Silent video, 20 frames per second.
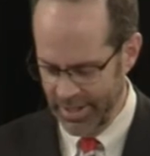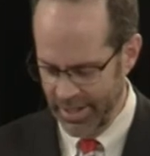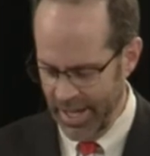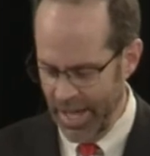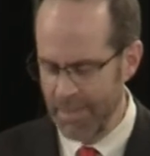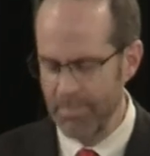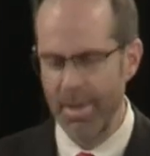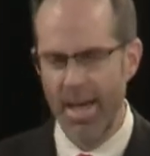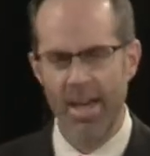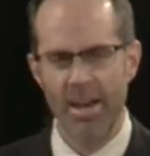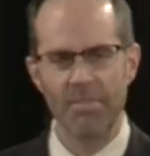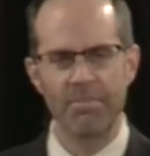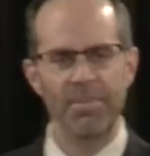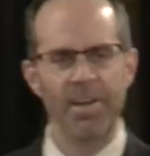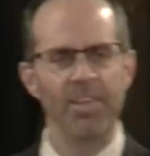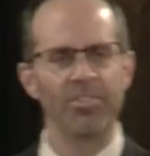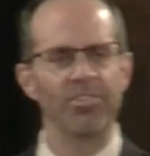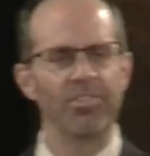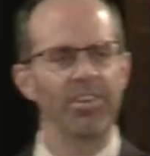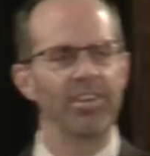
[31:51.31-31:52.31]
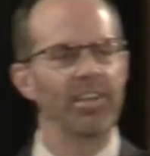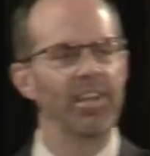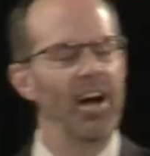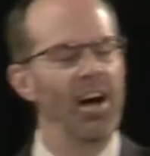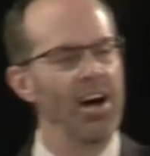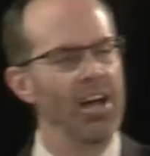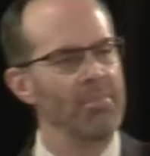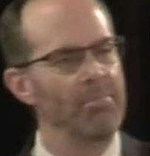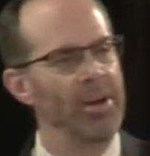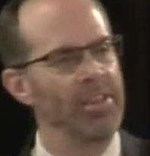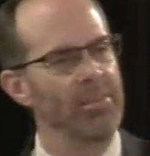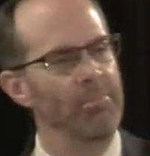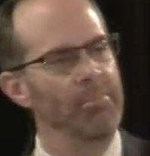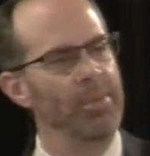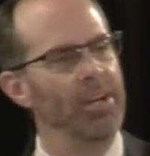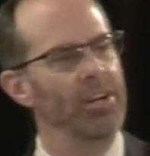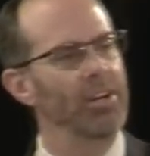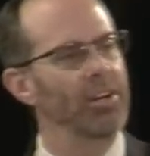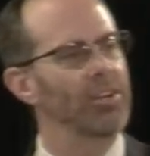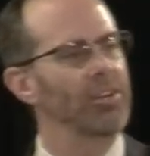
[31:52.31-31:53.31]
He manifested God by the
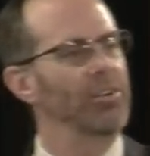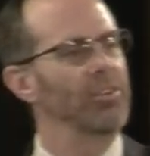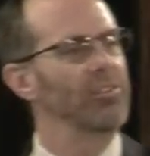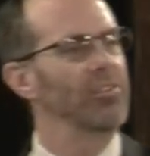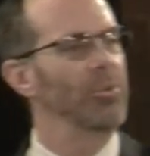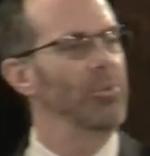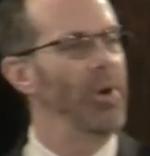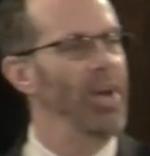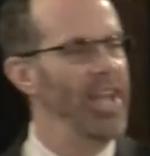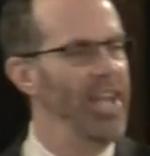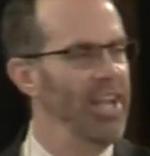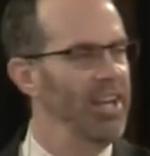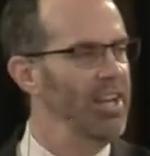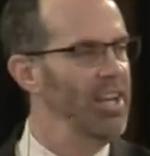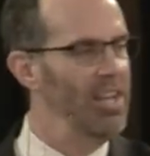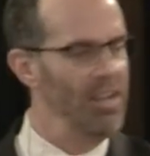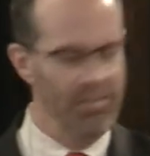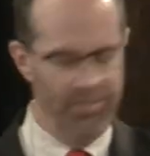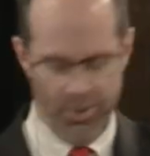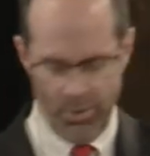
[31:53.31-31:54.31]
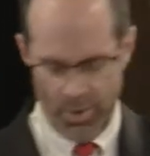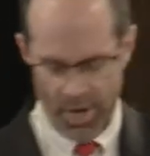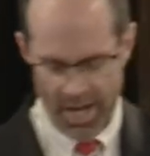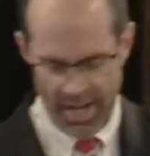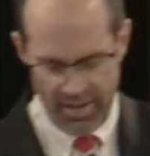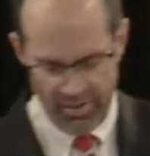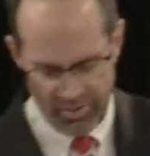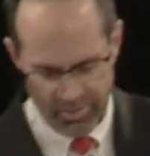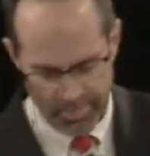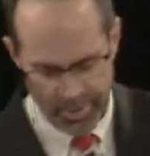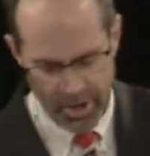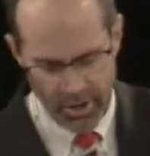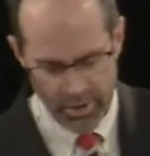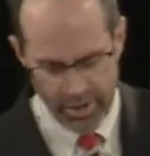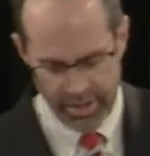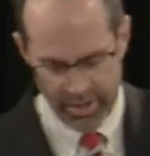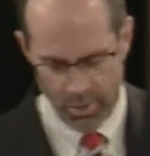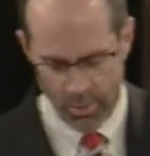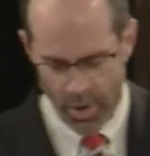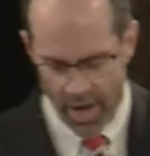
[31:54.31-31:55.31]
miracles, the way he lived, the way he spoke,
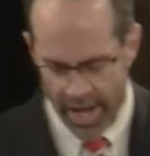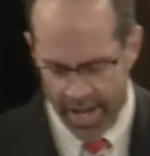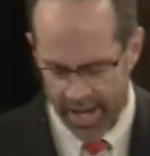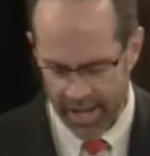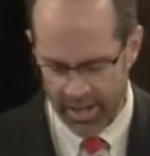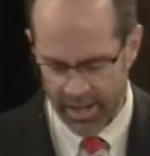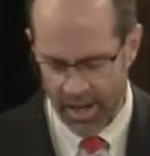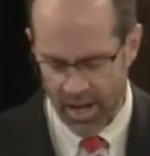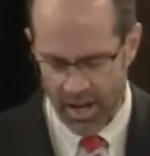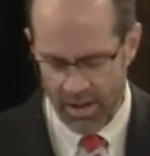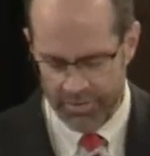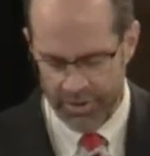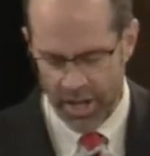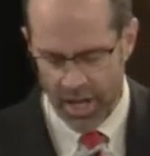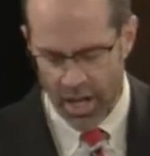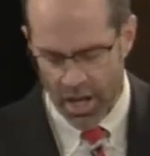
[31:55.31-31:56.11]
and the way he loved.